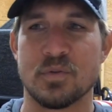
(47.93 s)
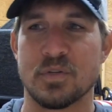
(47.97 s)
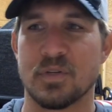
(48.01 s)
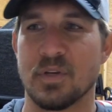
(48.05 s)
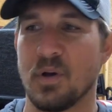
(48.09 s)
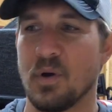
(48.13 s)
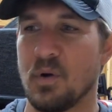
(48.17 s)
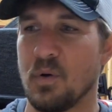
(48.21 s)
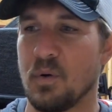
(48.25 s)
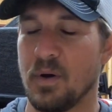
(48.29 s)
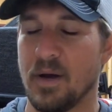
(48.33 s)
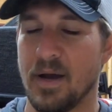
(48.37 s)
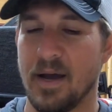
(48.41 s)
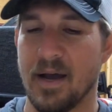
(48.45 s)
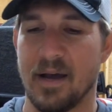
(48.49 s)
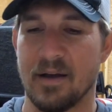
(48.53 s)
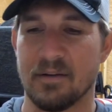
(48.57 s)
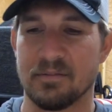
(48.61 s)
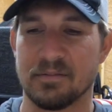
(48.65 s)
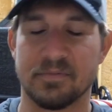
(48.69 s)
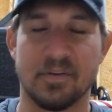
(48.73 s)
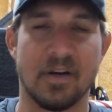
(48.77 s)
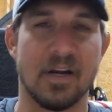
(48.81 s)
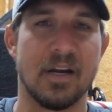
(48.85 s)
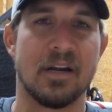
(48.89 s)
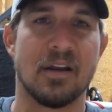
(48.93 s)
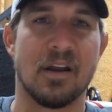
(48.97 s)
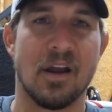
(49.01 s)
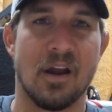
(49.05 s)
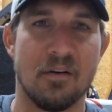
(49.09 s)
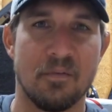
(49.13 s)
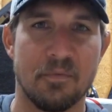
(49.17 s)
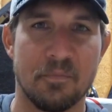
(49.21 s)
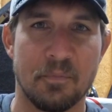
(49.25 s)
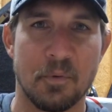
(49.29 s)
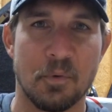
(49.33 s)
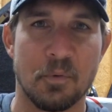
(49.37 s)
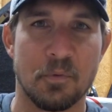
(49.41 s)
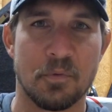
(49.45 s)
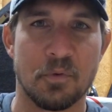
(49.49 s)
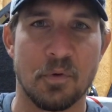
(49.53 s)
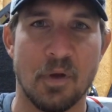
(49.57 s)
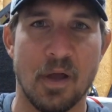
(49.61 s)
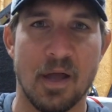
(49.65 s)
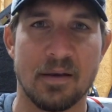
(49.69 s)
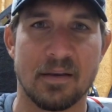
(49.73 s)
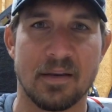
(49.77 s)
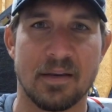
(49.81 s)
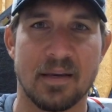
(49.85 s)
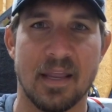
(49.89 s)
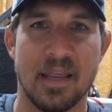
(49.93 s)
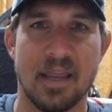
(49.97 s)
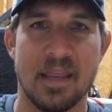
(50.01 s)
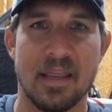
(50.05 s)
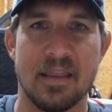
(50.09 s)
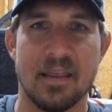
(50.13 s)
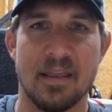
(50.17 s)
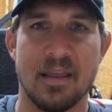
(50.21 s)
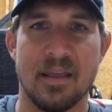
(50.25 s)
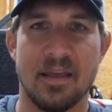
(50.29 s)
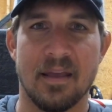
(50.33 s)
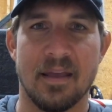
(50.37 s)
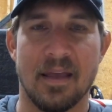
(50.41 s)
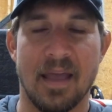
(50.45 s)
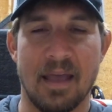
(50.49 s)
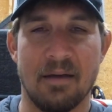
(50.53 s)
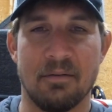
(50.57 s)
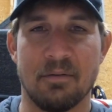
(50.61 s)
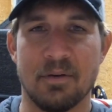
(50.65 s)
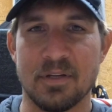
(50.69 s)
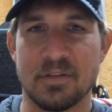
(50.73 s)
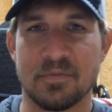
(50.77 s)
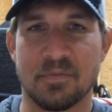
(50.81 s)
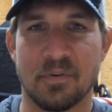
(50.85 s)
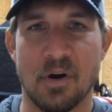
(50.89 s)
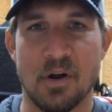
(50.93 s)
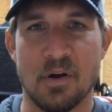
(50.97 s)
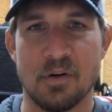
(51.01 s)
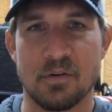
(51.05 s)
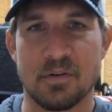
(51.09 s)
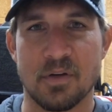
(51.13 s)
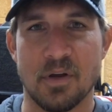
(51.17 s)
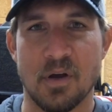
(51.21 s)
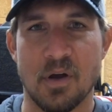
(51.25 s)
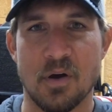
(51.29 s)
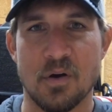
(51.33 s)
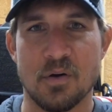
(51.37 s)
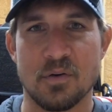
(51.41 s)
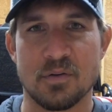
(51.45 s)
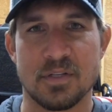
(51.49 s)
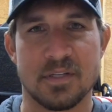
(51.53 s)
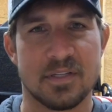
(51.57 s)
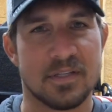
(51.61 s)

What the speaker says: So I was very comfortable throughout the day having these Frog Togs.